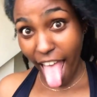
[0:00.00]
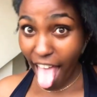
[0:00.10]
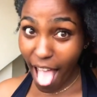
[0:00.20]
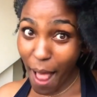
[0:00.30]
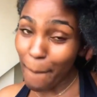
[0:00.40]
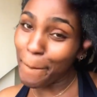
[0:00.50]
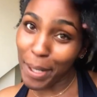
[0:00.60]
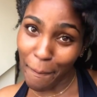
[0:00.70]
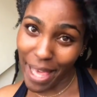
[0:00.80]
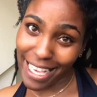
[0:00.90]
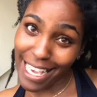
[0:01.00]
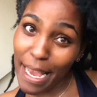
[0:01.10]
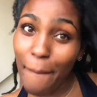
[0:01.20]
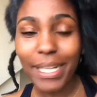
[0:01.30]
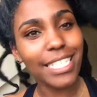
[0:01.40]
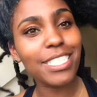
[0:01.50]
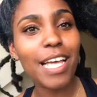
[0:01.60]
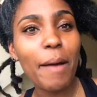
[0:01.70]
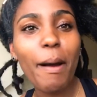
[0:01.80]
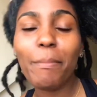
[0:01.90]
and put them back in, but this
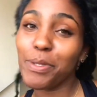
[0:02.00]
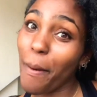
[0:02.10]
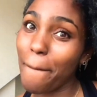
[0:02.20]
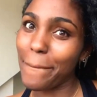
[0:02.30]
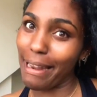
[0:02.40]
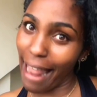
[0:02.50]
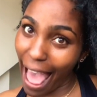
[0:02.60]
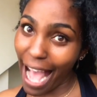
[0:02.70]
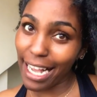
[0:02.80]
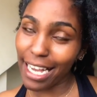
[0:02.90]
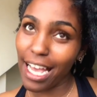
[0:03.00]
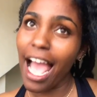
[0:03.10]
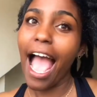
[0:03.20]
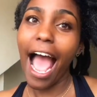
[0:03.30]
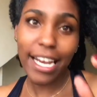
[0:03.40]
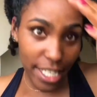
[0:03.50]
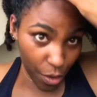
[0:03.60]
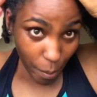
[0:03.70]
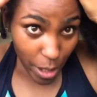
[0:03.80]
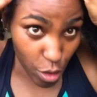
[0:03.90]
time I'm doing black and a
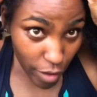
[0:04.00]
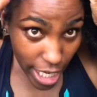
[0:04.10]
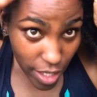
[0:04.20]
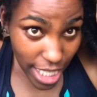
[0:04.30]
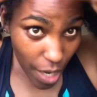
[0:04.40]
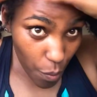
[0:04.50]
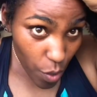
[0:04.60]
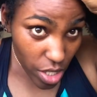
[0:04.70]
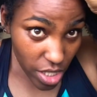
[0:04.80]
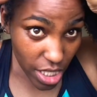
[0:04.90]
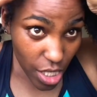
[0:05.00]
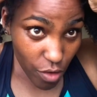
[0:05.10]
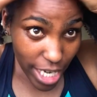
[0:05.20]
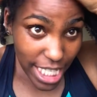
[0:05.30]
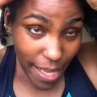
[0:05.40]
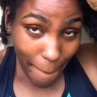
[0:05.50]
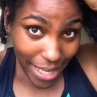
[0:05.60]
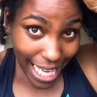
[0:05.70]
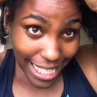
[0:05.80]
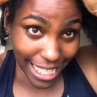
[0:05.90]
little bit of gray because I want the gray to
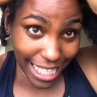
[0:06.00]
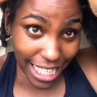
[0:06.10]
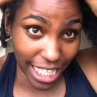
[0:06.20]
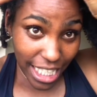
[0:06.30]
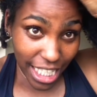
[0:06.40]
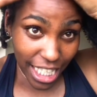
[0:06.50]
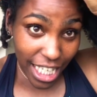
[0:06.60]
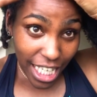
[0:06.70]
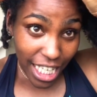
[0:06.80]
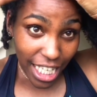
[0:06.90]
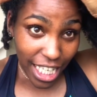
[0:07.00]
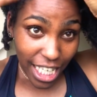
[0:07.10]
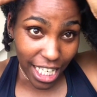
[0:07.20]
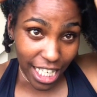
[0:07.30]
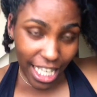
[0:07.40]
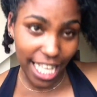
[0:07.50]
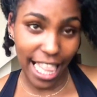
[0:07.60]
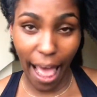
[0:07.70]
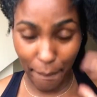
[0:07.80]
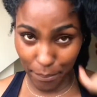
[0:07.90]
blend in
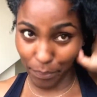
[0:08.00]
like that.